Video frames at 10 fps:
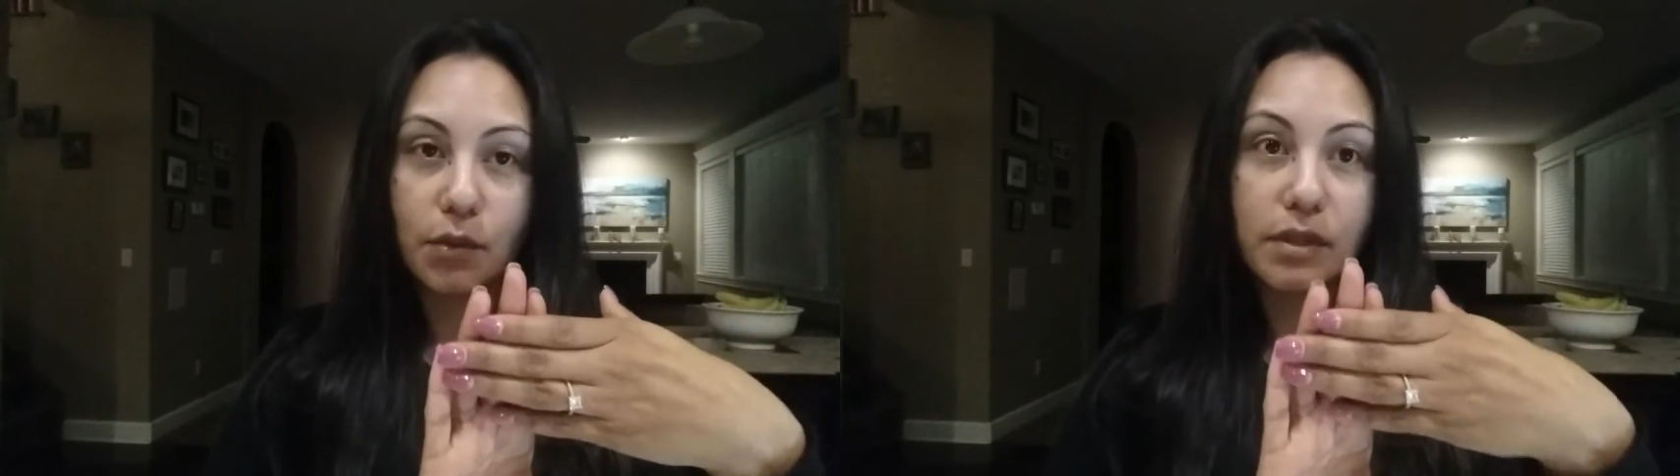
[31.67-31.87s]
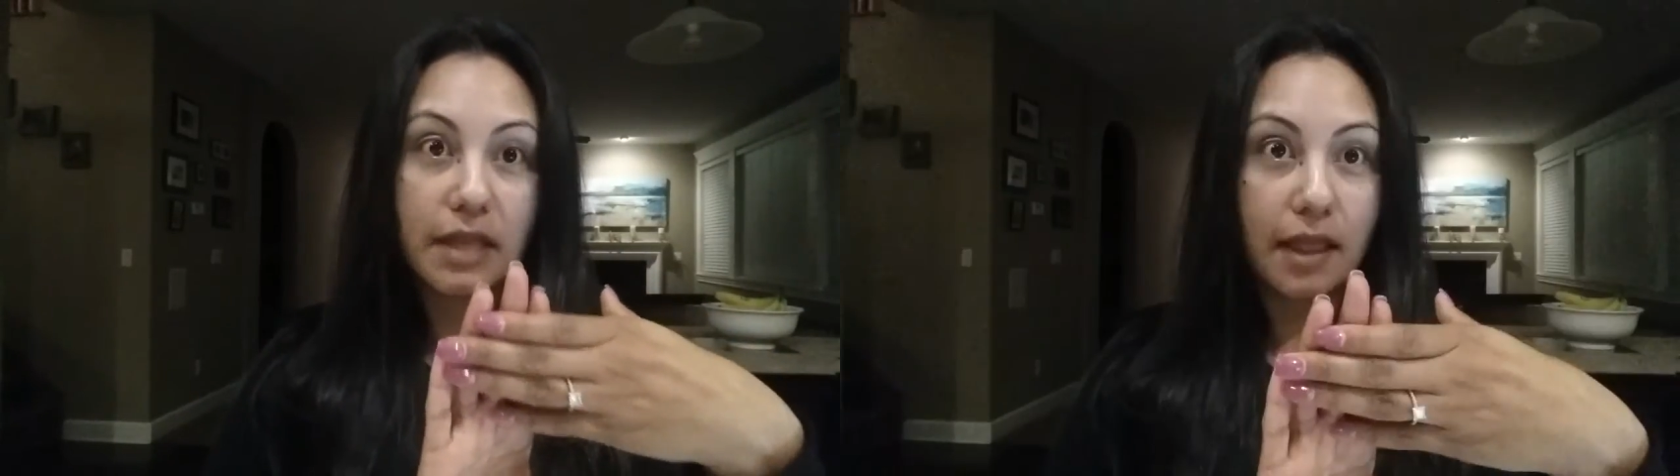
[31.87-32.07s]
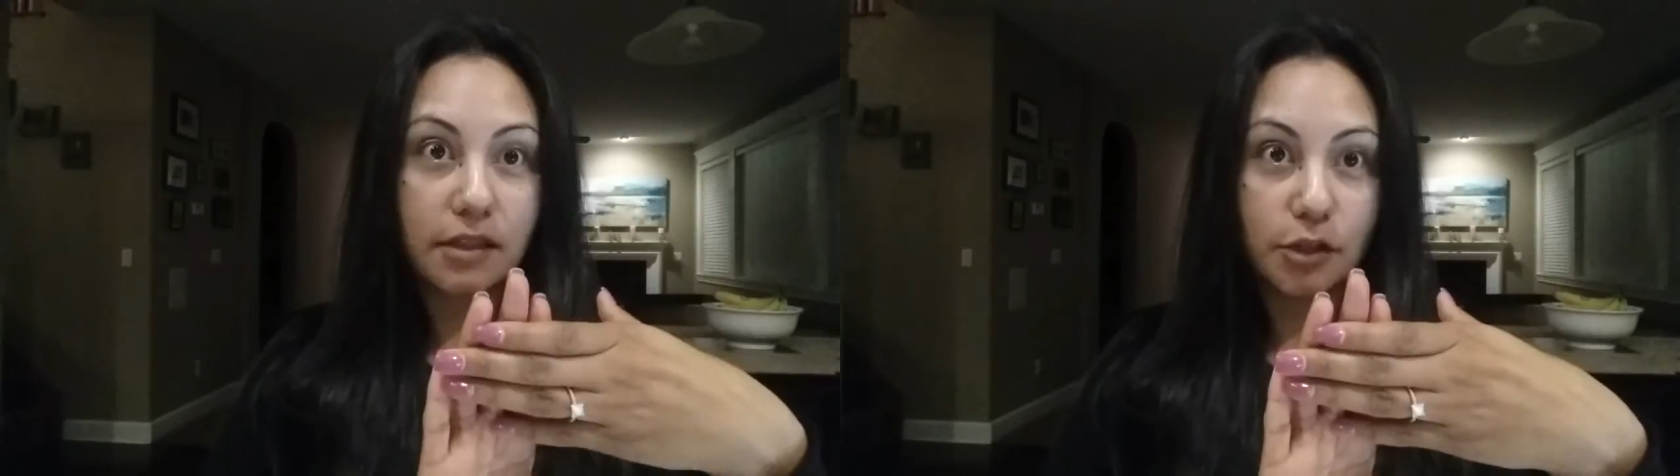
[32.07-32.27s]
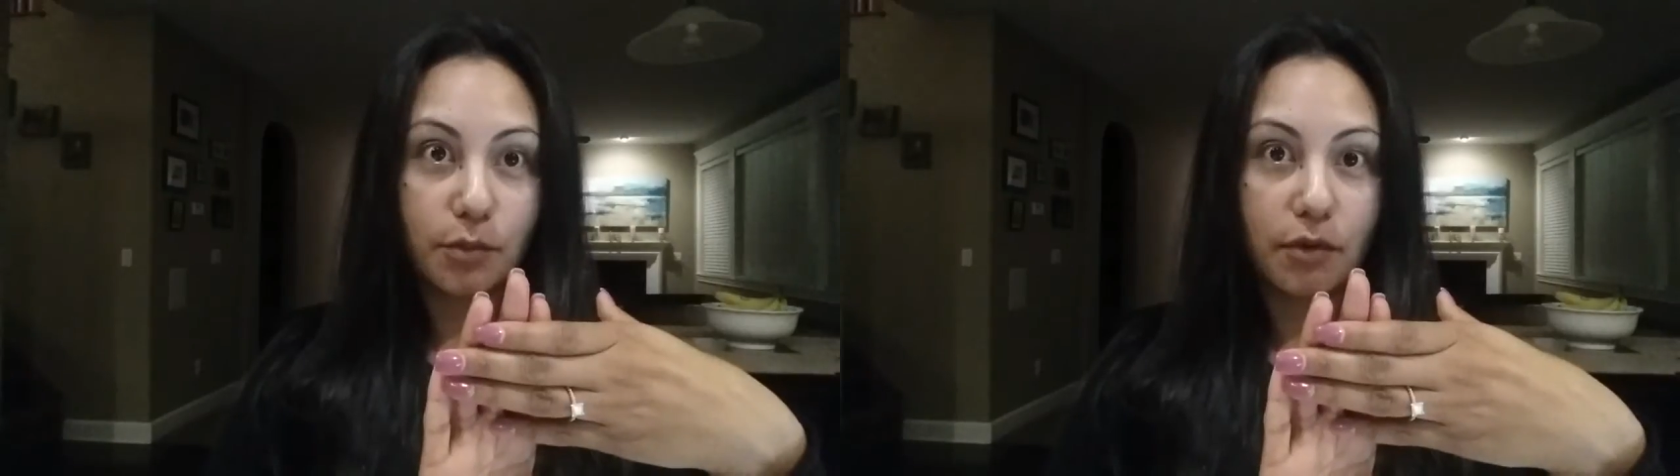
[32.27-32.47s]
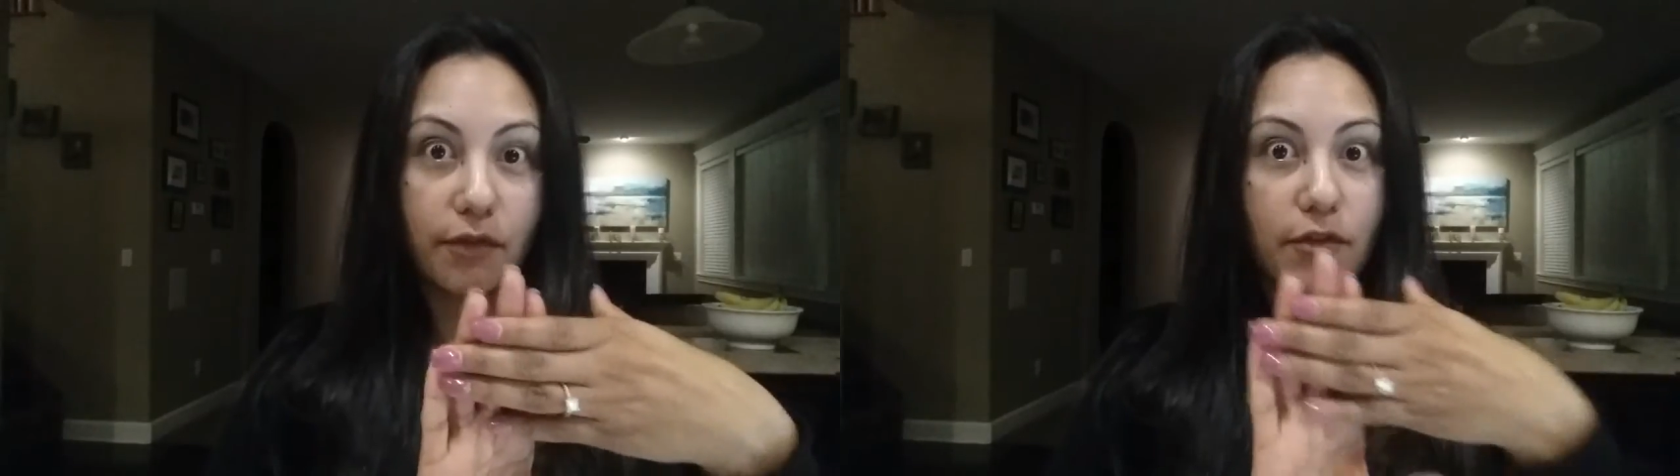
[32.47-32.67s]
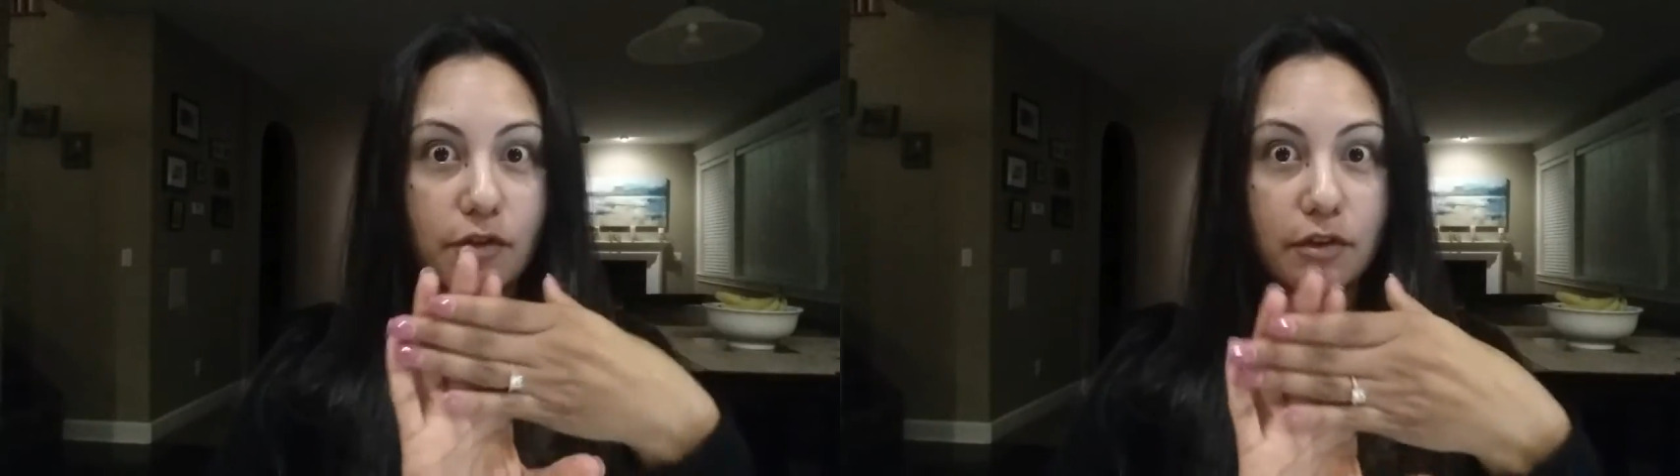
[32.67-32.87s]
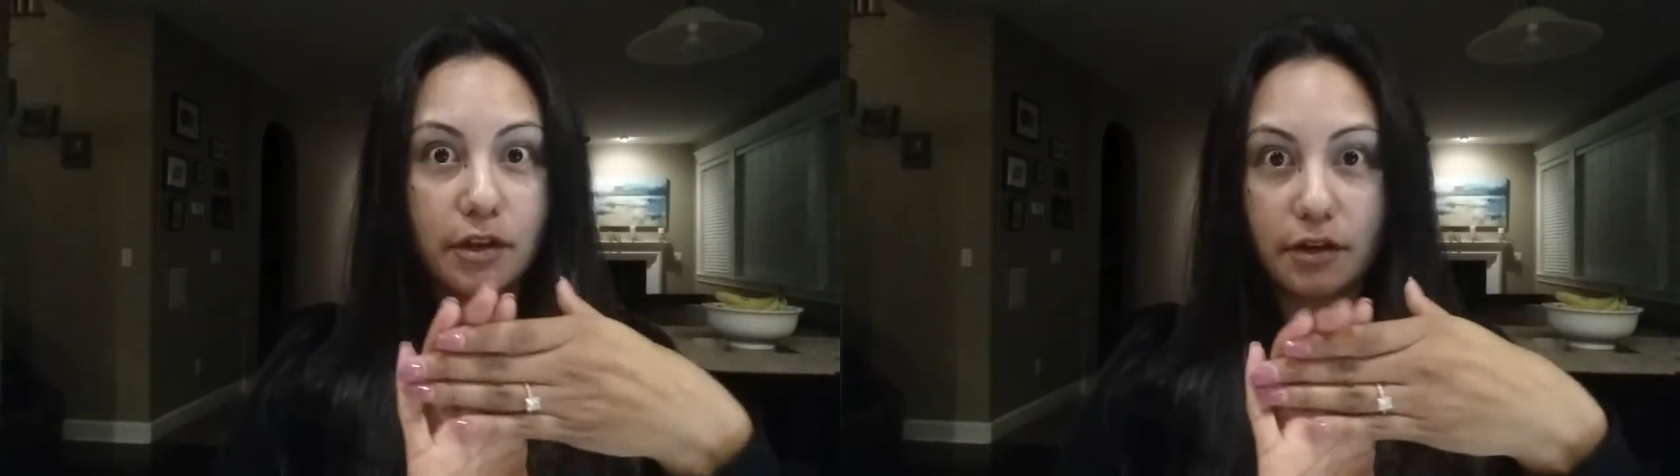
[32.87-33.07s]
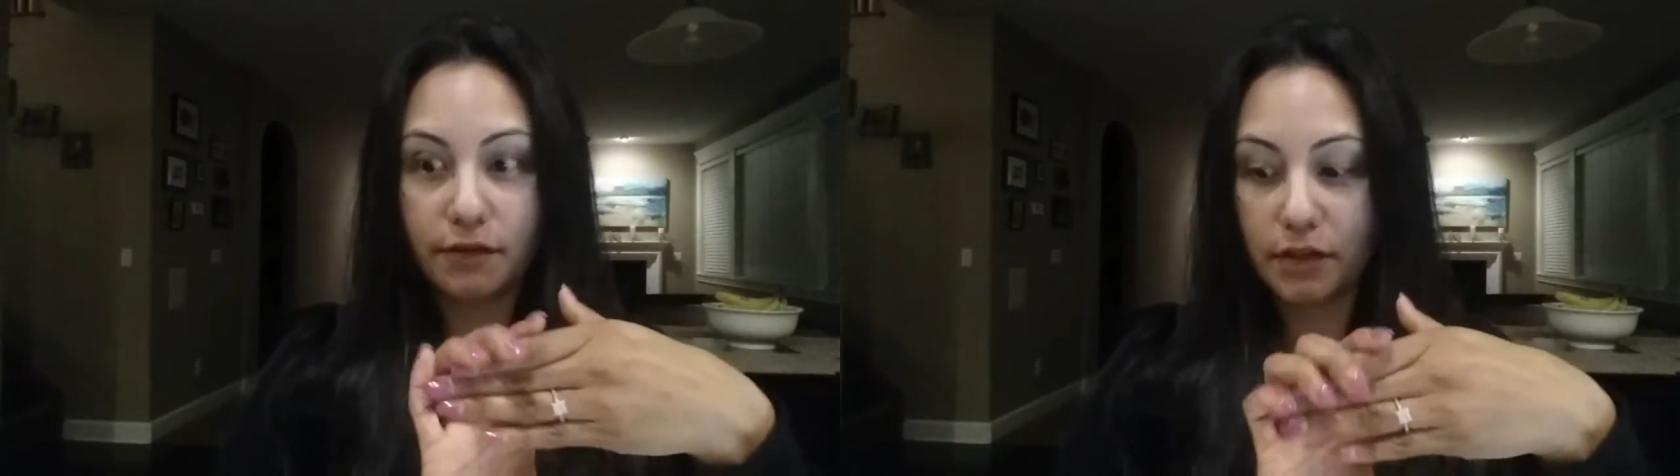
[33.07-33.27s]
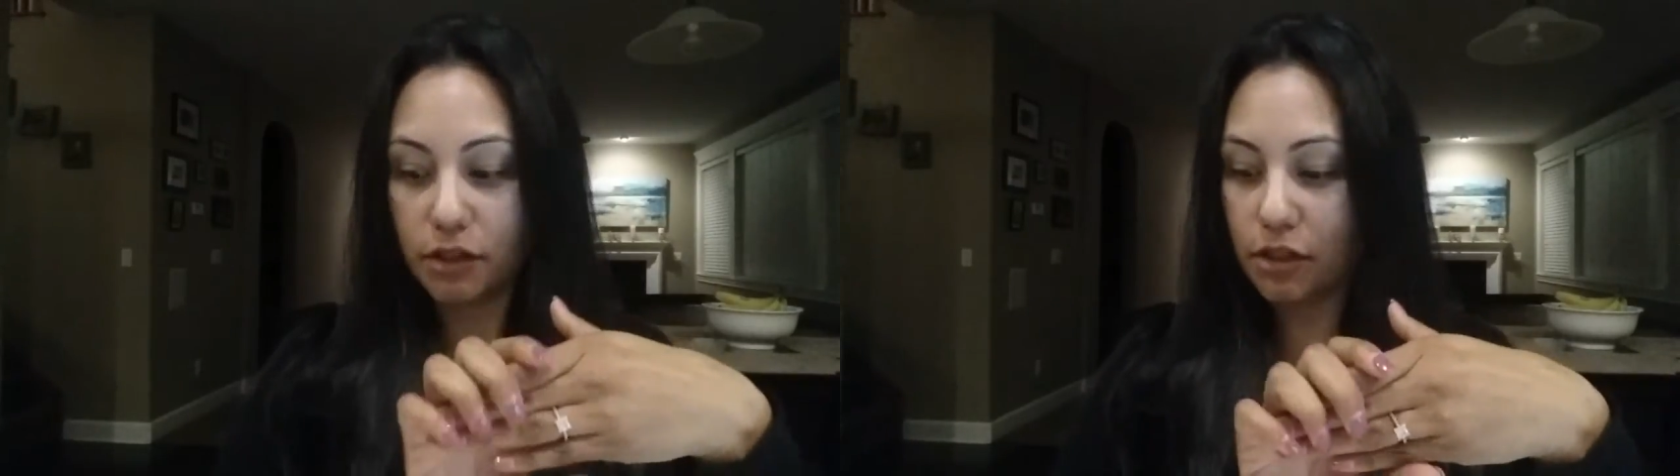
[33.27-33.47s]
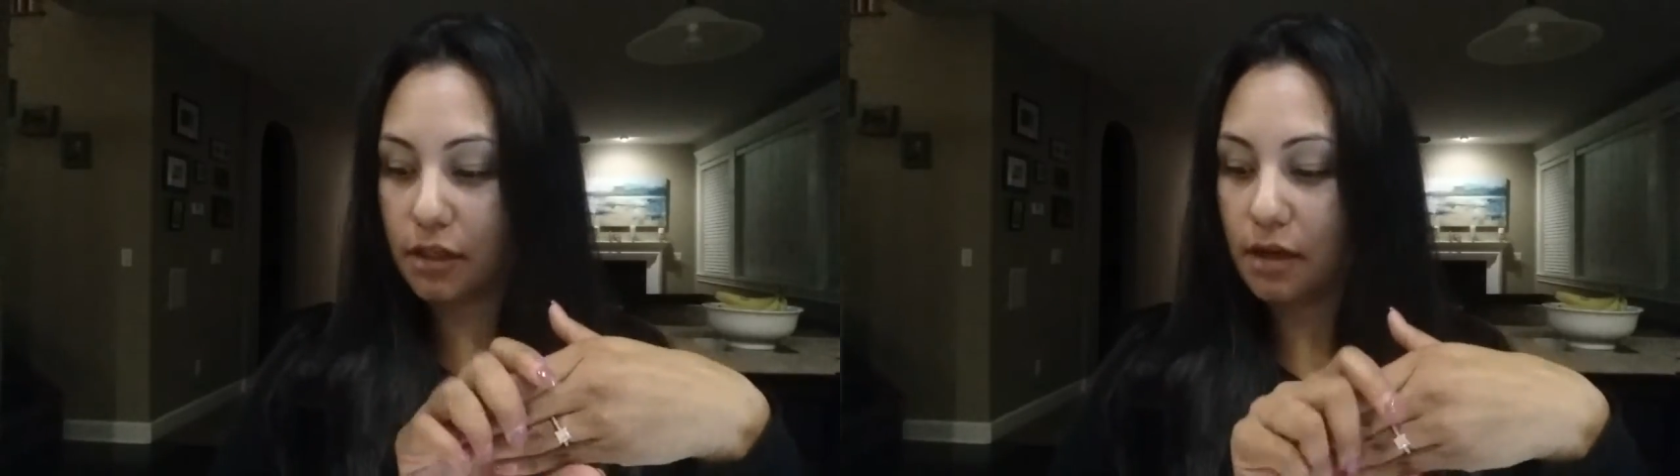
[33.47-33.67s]
who is eligible for early
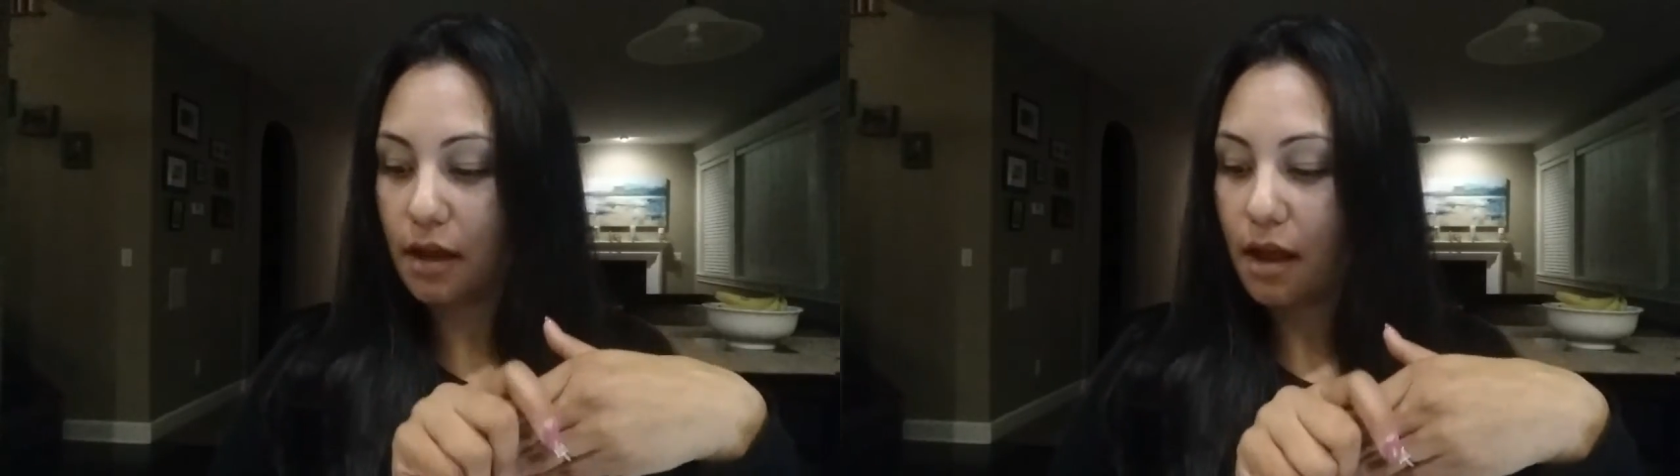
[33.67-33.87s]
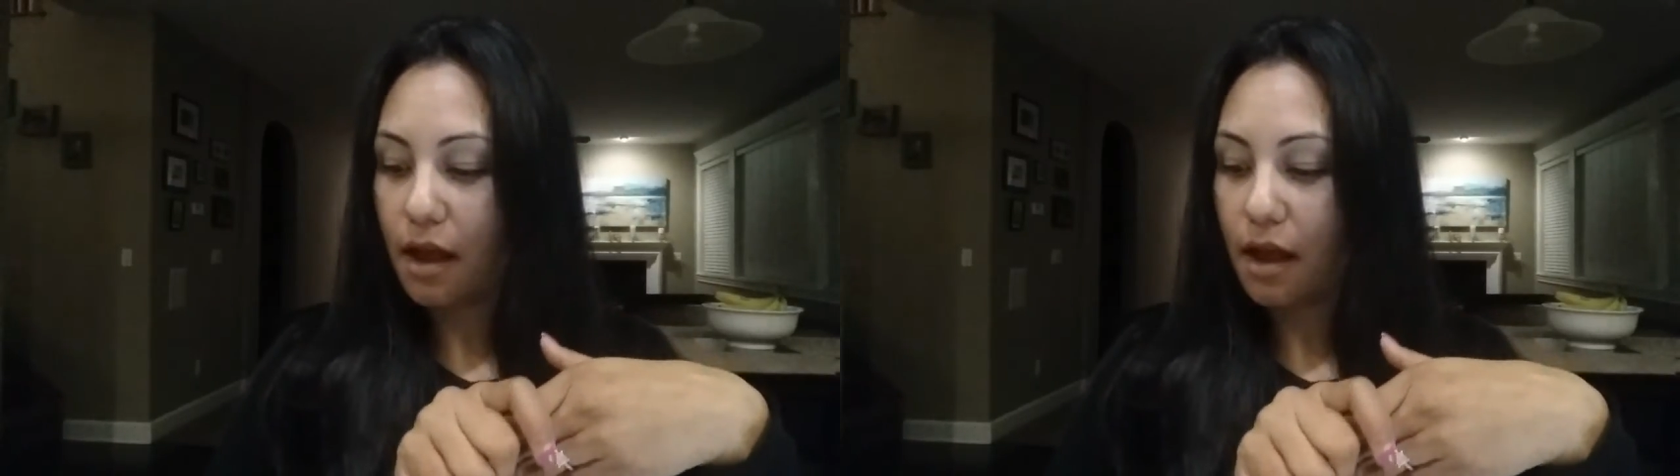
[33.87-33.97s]
intervention,